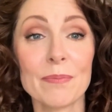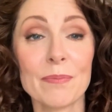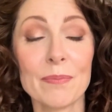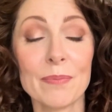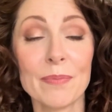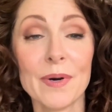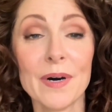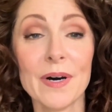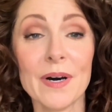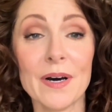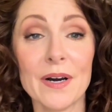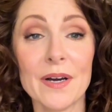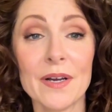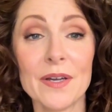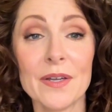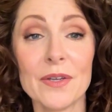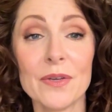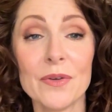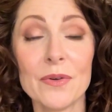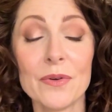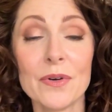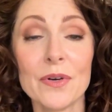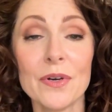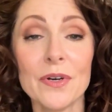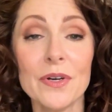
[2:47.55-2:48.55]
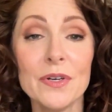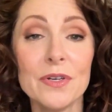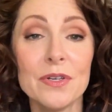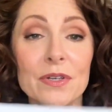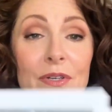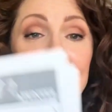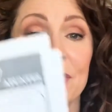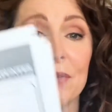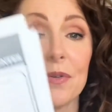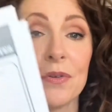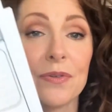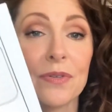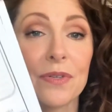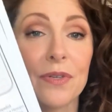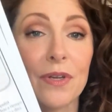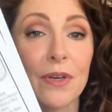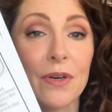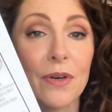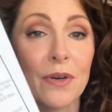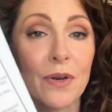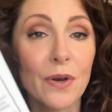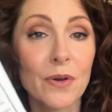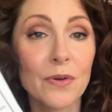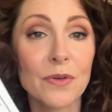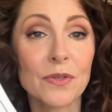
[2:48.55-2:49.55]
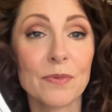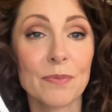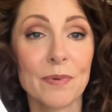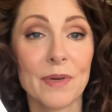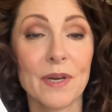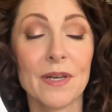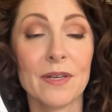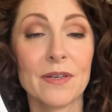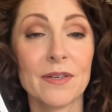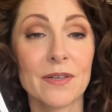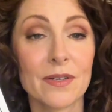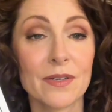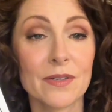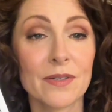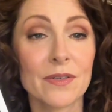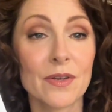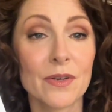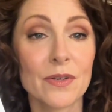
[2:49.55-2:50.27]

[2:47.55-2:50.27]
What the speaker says: but you could use notes pages.